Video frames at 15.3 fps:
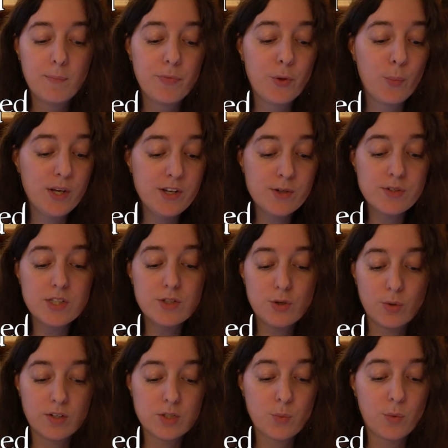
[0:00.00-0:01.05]
The windows and
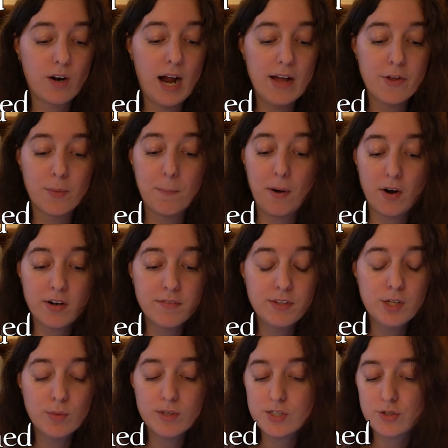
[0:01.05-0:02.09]
doors were either part of
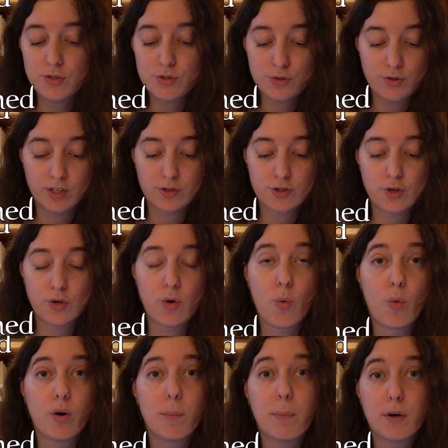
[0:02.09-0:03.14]
the original structure
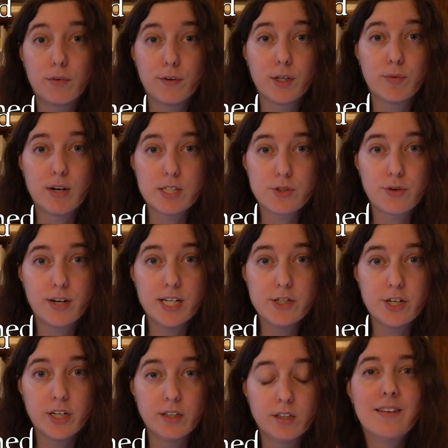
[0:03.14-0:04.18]
or a perfect
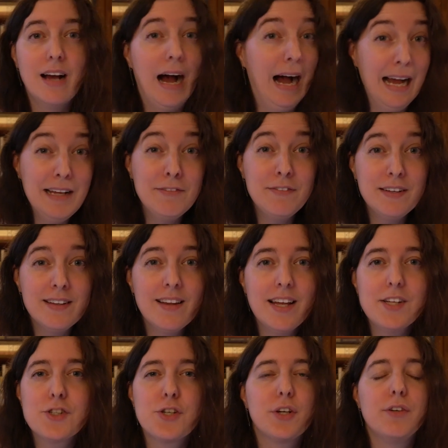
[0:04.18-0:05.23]
restoration. I feel
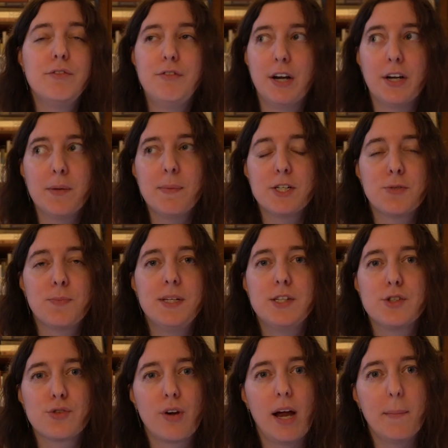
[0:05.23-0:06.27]
like she could very much be
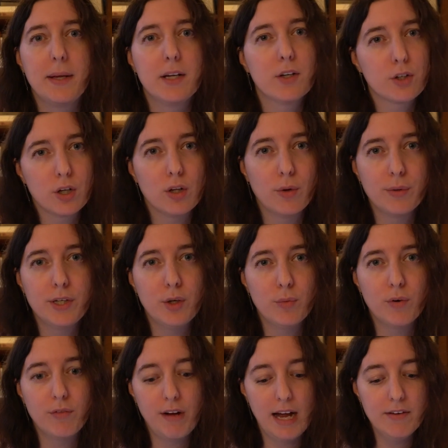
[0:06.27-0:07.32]
describing a colonial
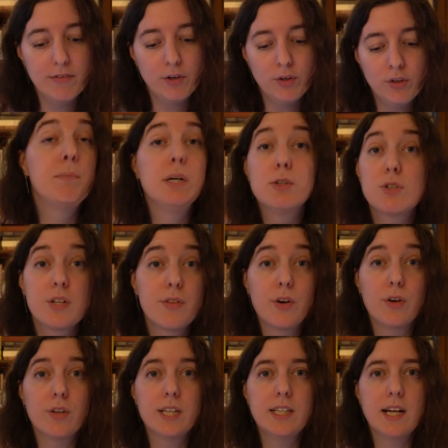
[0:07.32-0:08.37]
revival. Built in the
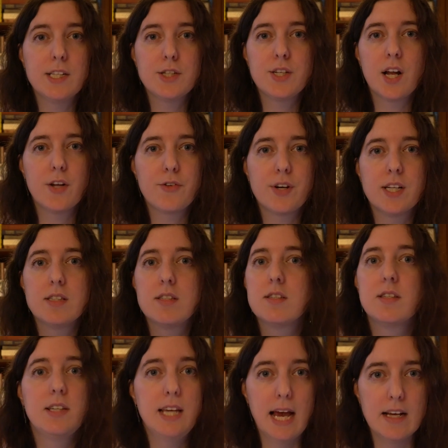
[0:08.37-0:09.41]
early
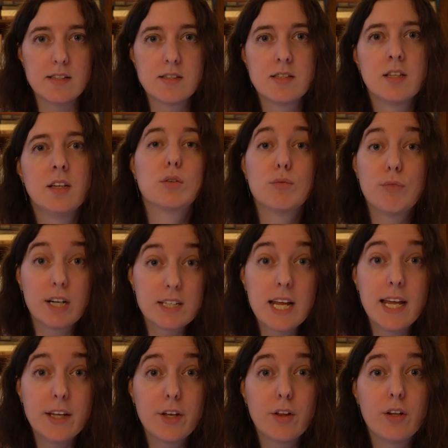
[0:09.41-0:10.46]
1900s, yes.
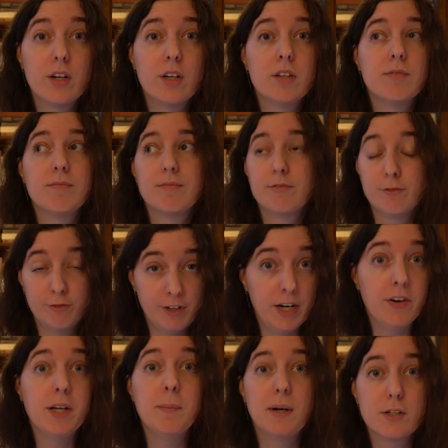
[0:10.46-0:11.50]
Rectangular,
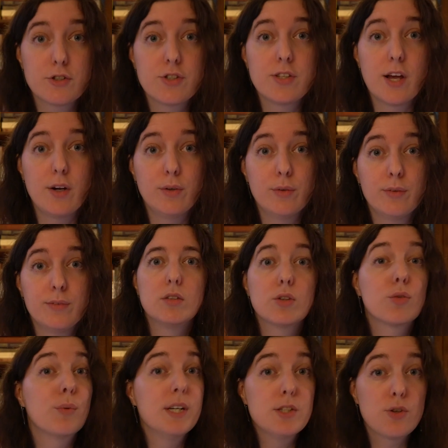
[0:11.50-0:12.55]
very much so.
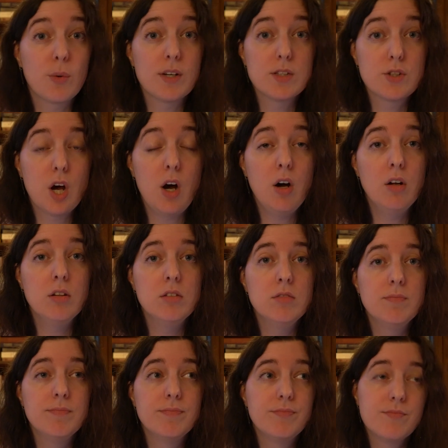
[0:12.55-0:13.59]
3 stories
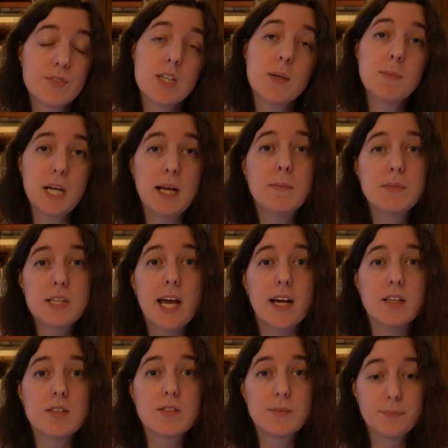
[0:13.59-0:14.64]
tall, sometimes
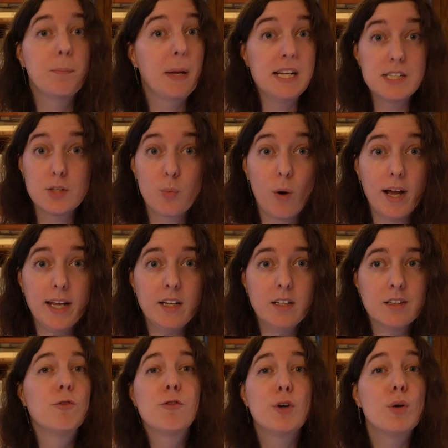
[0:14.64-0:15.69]
yes. Painted
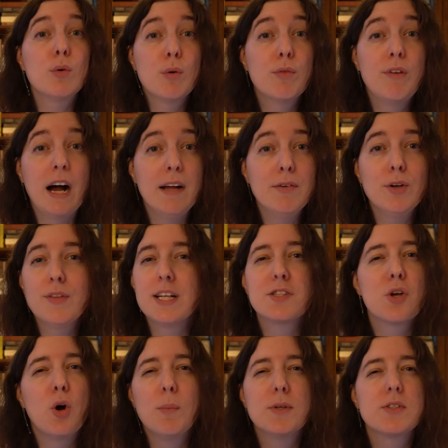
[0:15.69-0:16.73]
white, for a revival
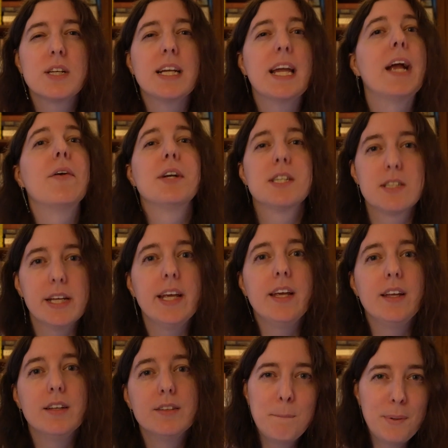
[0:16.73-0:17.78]
that's almost a
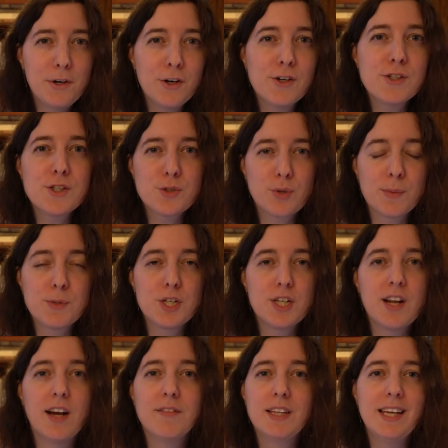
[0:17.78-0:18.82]
guarantee. But her
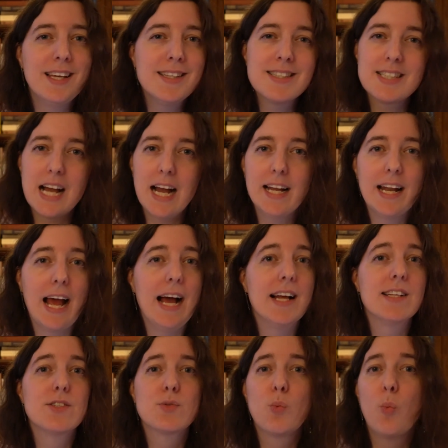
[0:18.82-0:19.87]
description of the inside
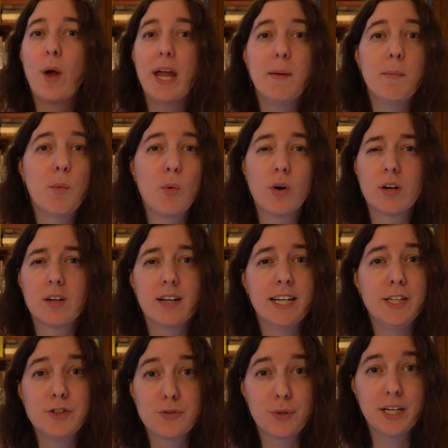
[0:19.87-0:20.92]
adds way more
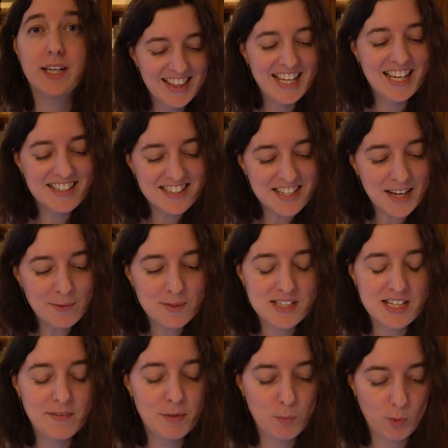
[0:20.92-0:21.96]
intrigue. The inside
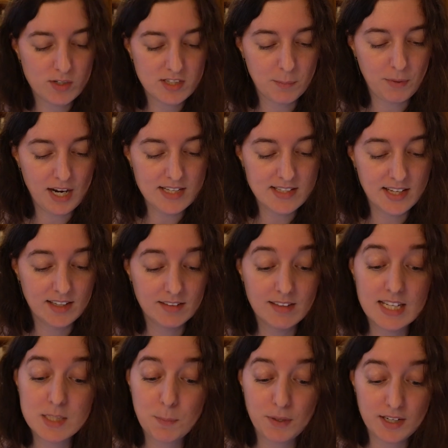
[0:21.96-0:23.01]
was even more surprising,
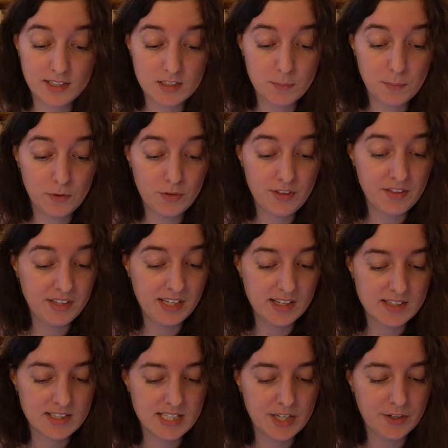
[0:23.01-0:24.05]
less predictable than the
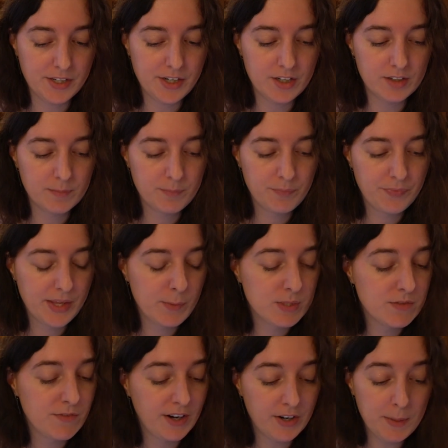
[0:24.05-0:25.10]
exterior. It
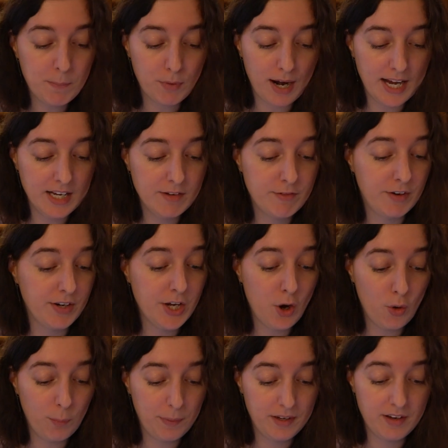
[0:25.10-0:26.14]
was very bright, very
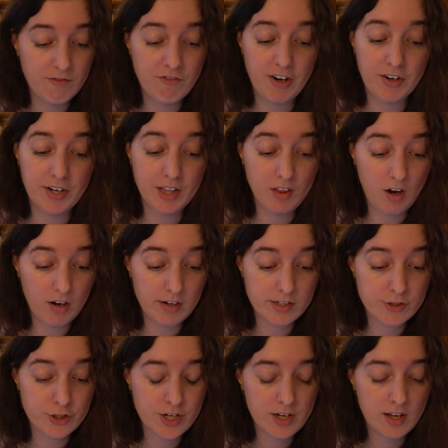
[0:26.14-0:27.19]
open, and very
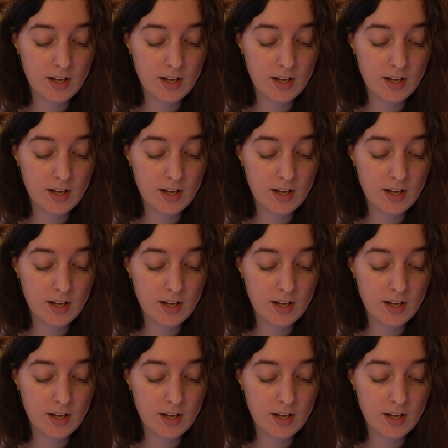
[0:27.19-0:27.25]
large.